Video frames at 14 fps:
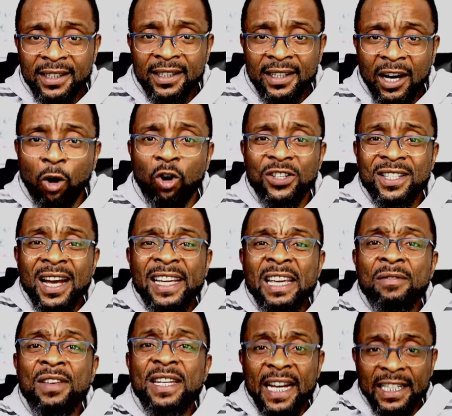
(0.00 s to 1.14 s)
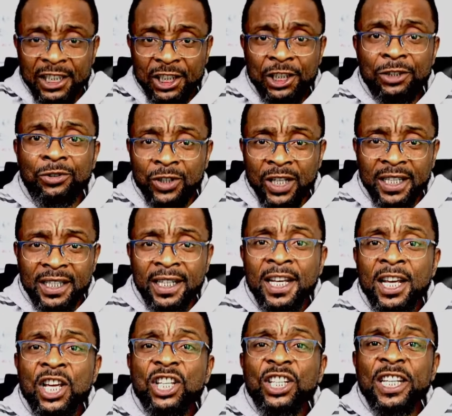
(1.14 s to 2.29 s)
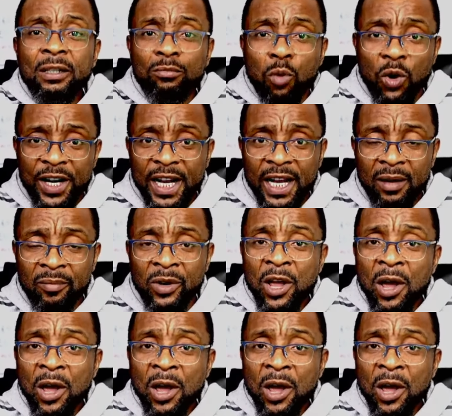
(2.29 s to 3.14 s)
or start giving their children Igbo name.